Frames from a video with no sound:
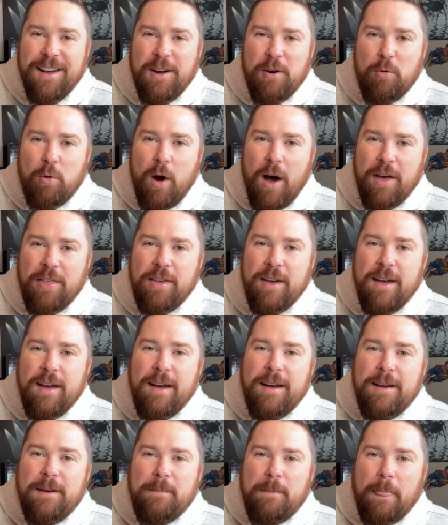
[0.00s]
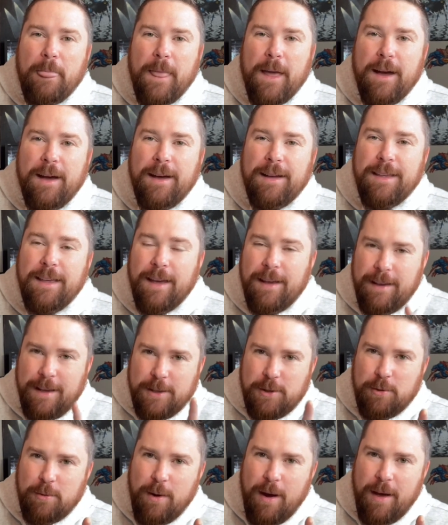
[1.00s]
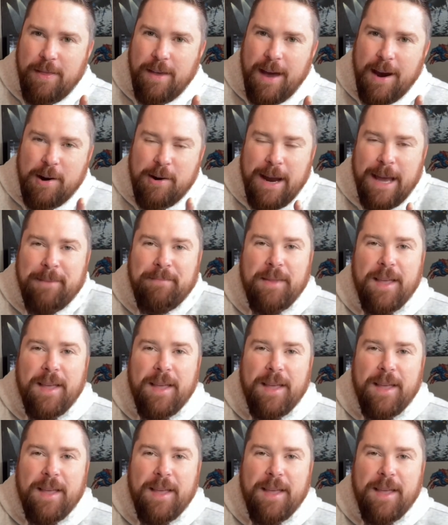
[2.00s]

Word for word: Roth, uh, yeah, get your Roth IRA.